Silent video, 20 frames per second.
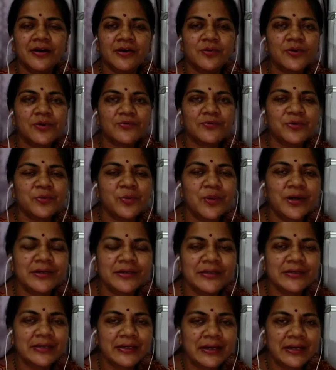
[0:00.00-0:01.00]
everyone
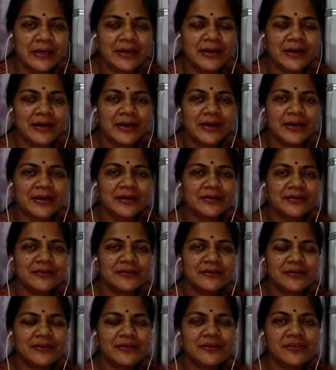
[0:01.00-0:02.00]

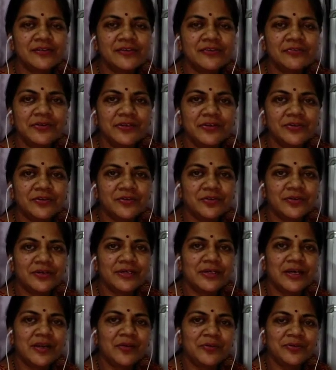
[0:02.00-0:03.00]
and in this video
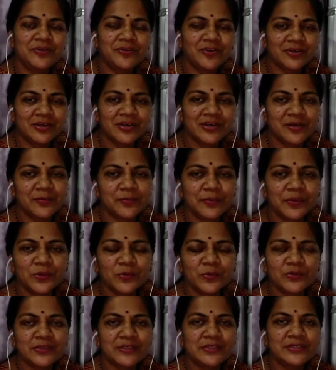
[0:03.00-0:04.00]
today I'll be talking
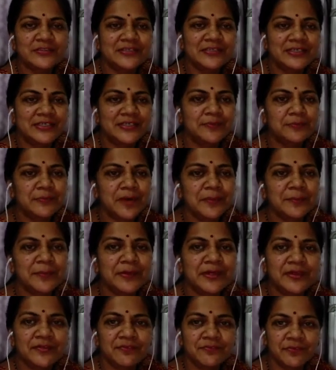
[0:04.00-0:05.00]
about gene
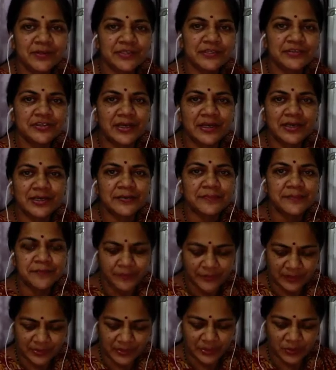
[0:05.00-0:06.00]
mapping in fungi
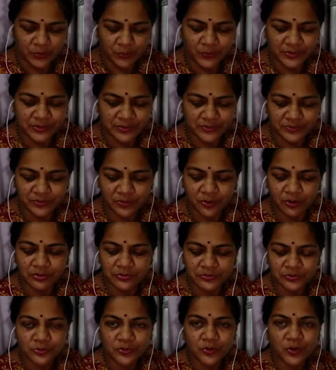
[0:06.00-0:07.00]
which is
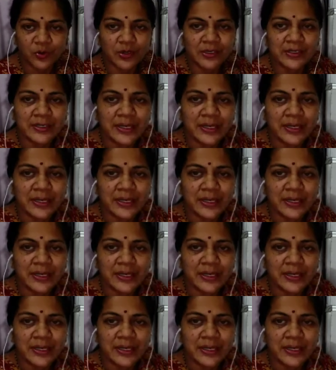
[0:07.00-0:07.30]
also called